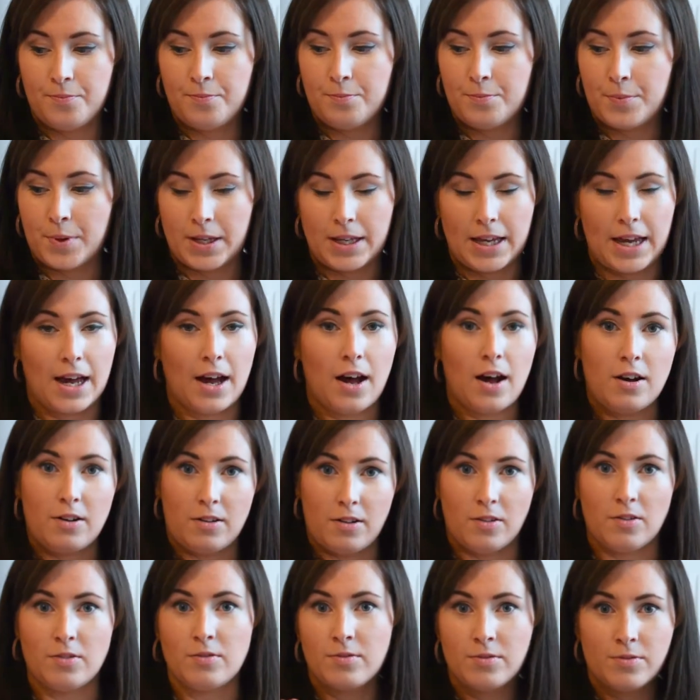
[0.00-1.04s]
but yeah,
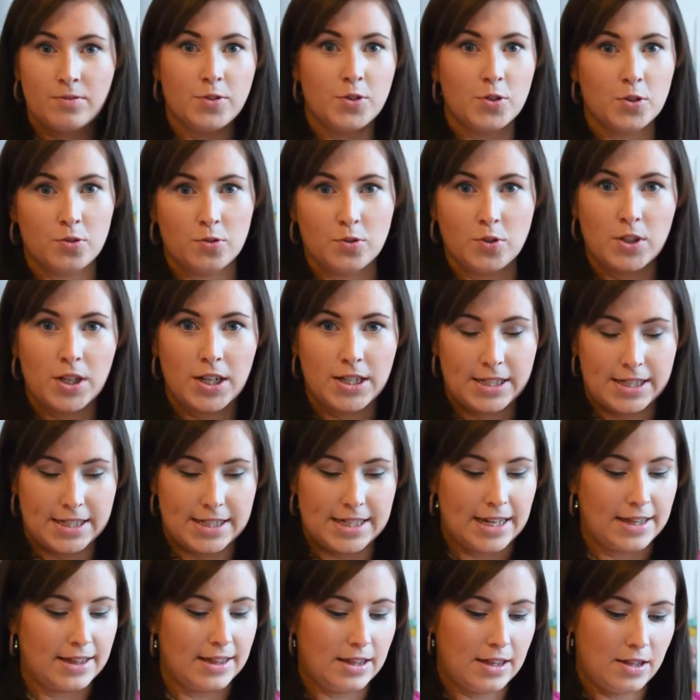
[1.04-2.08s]
you'll
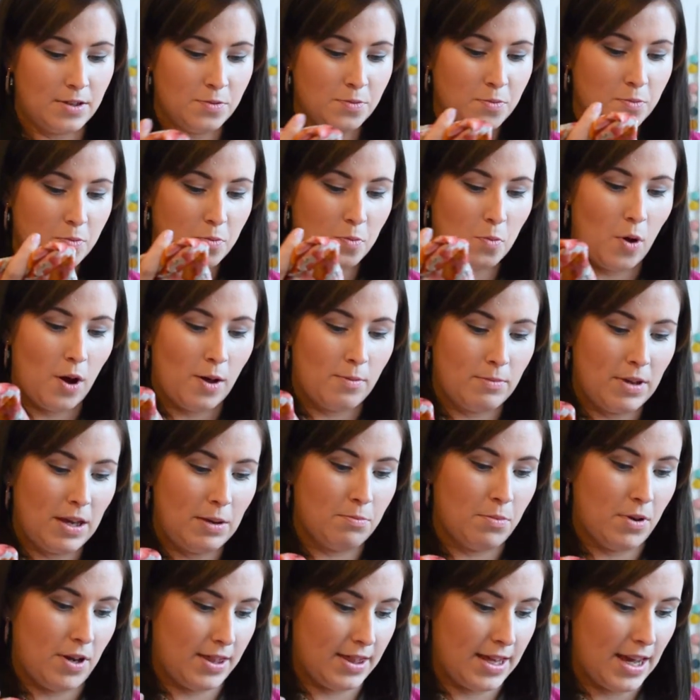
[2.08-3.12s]
understand what I mean
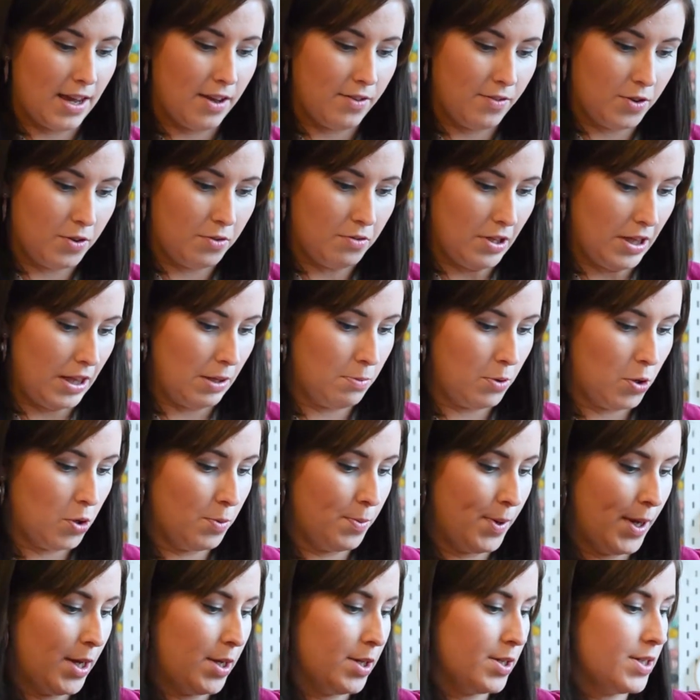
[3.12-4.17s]
by that if you read the blog
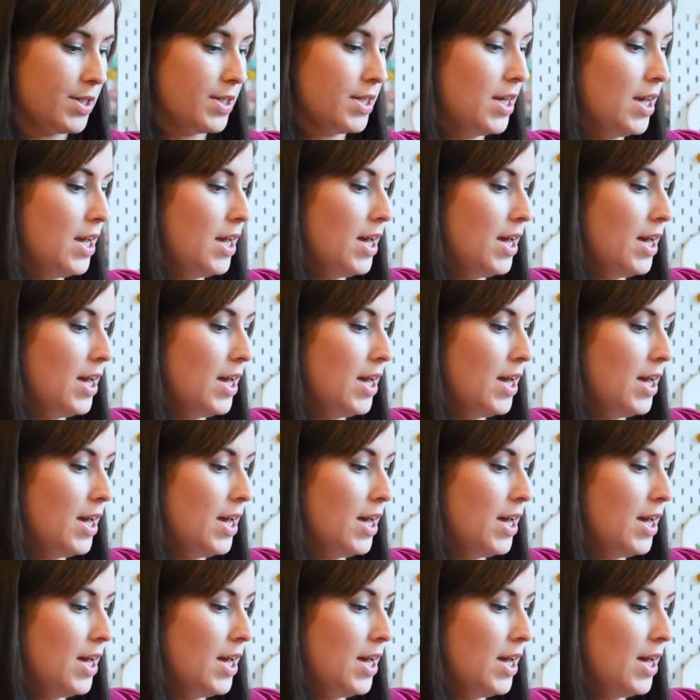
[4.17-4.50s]
post.